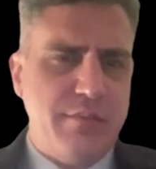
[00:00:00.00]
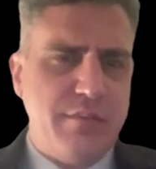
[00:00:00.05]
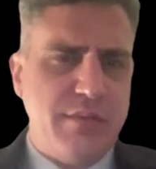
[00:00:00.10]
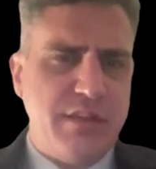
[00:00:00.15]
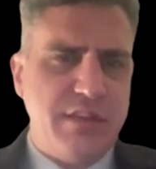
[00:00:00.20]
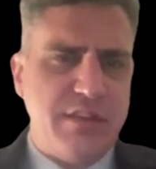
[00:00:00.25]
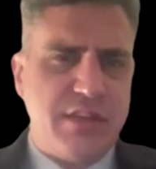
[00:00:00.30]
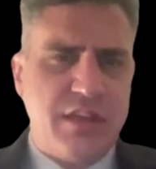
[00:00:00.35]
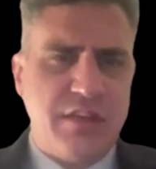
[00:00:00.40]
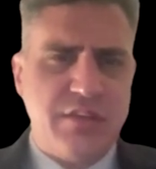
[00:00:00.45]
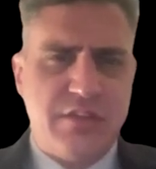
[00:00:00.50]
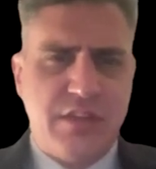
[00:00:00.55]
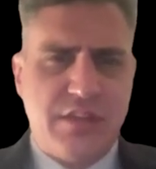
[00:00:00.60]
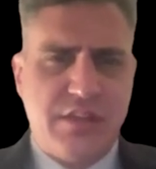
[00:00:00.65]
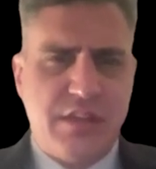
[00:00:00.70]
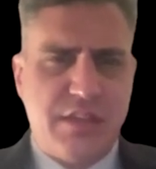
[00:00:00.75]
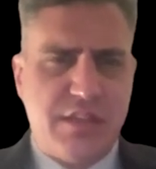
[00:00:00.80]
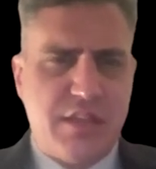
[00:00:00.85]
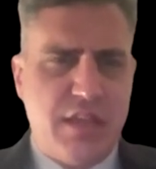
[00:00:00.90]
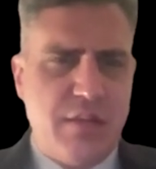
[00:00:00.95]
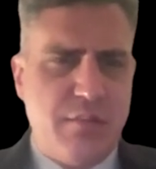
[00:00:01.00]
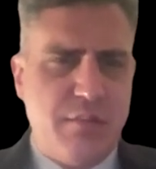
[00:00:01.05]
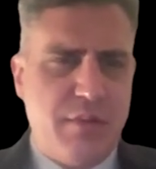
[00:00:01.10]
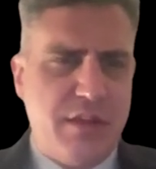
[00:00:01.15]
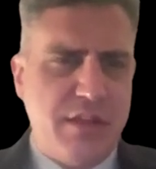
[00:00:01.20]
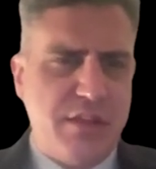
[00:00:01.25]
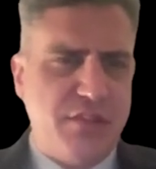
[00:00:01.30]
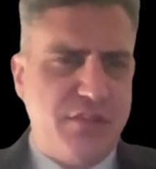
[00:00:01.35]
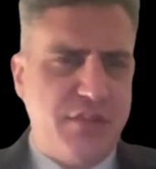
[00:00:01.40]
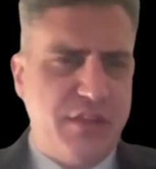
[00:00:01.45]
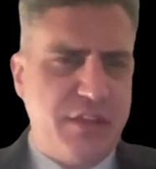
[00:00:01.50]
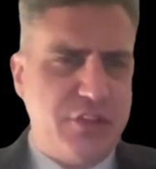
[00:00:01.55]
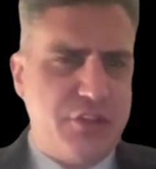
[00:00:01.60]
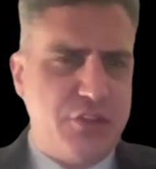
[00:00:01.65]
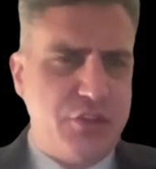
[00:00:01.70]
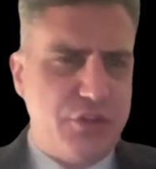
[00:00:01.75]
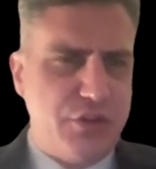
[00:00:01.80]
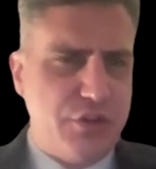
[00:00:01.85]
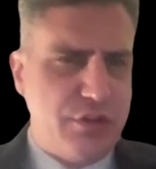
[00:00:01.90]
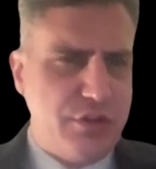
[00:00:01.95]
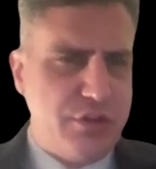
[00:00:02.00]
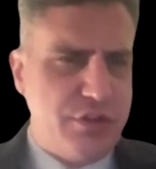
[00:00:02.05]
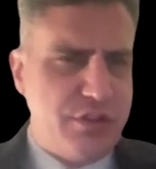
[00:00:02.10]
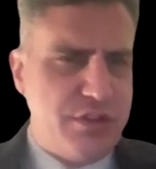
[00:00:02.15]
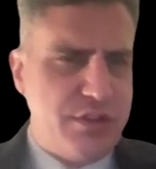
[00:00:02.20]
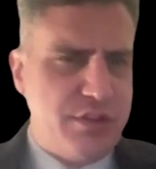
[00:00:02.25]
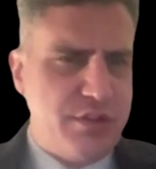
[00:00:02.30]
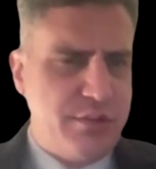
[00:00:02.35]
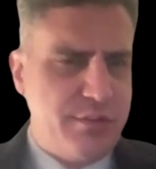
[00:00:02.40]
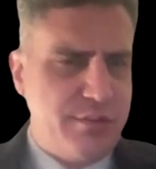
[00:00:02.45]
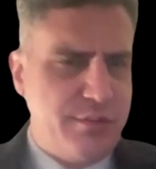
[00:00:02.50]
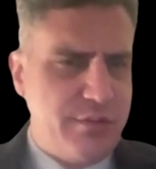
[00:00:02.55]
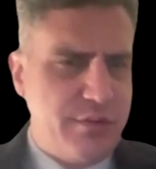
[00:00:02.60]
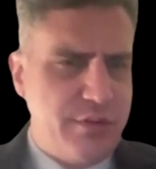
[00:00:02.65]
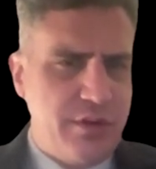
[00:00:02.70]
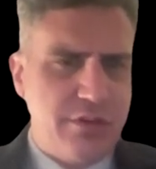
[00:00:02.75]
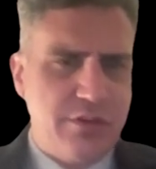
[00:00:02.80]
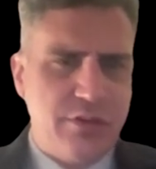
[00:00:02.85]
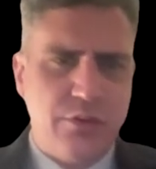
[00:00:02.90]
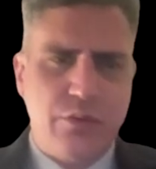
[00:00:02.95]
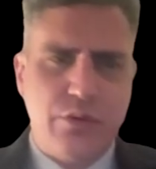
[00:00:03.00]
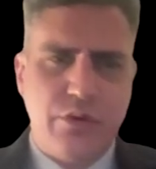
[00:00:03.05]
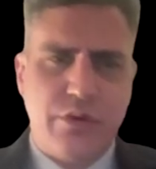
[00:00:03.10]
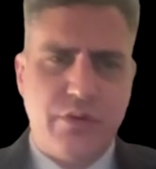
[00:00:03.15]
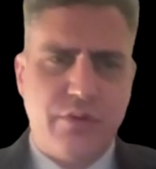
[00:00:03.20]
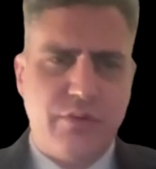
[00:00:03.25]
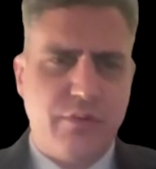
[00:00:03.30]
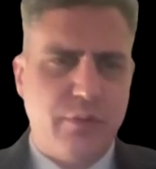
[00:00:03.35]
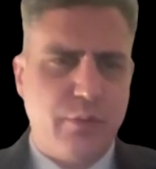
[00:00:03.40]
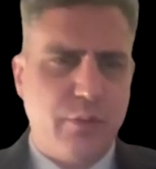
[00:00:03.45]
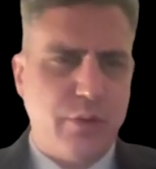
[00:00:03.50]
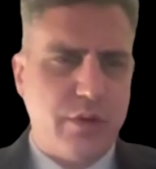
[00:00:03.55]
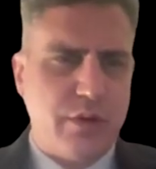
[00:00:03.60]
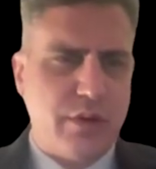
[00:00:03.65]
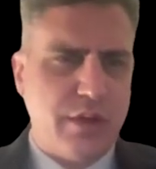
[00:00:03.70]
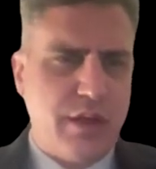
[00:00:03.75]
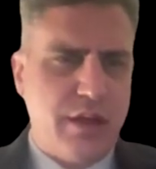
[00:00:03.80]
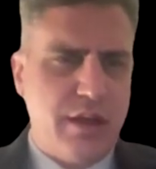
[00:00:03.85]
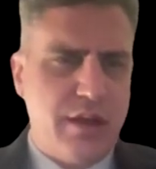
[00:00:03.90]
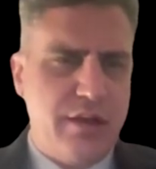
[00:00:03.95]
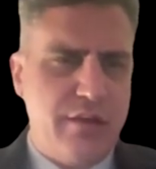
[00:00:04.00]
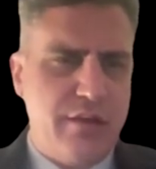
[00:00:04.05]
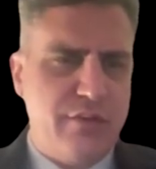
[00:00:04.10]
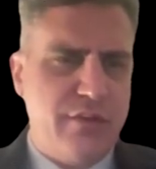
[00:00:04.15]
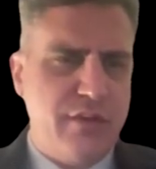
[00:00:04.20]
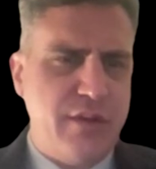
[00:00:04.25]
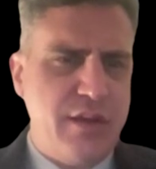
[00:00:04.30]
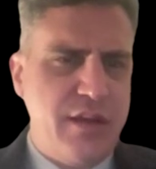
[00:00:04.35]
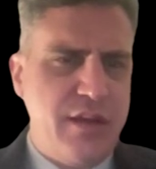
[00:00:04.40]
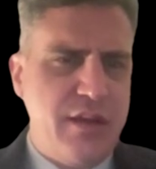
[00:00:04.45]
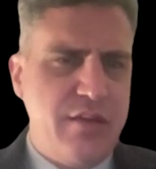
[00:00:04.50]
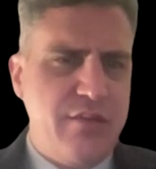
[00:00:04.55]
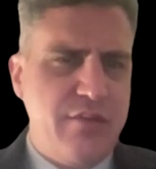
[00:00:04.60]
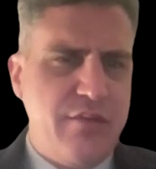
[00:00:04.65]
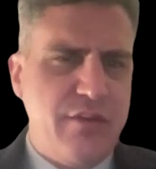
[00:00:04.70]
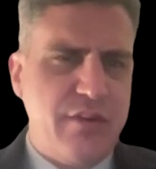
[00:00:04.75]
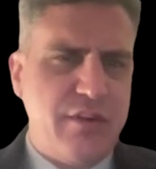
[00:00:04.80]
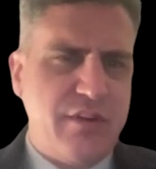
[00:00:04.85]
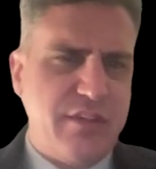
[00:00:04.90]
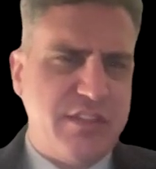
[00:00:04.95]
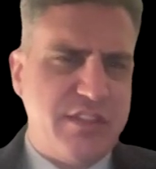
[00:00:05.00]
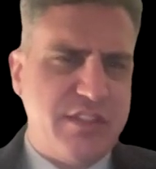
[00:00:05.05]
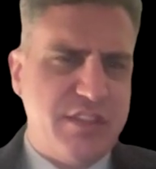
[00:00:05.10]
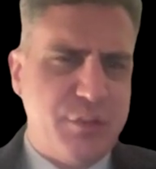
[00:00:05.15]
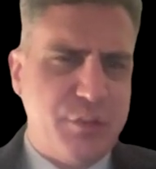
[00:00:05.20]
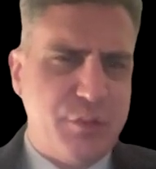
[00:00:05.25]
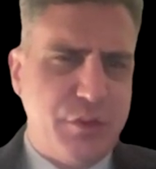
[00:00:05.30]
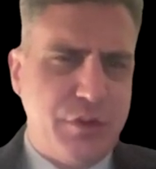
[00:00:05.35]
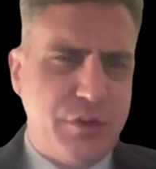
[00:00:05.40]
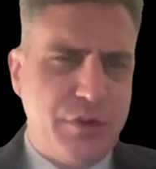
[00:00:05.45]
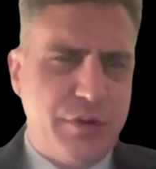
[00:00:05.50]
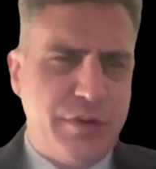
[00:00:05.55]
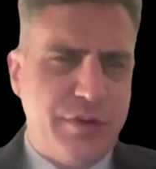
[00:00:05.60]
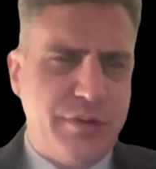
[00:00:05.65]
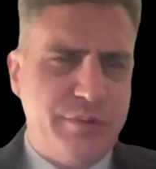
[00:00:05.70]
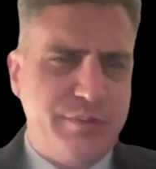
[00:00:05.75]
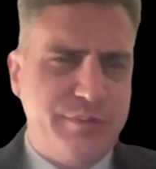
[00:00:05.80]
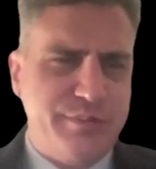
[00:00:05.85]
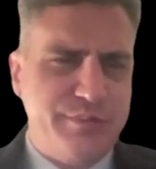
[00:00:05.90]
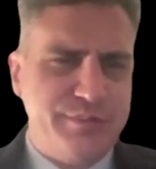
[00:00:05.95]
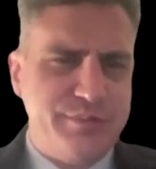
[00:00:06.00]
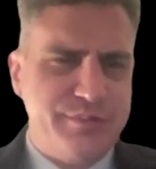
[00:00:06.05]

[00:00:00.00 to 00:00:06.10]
This gives us the 10 best features, another work life, very similar.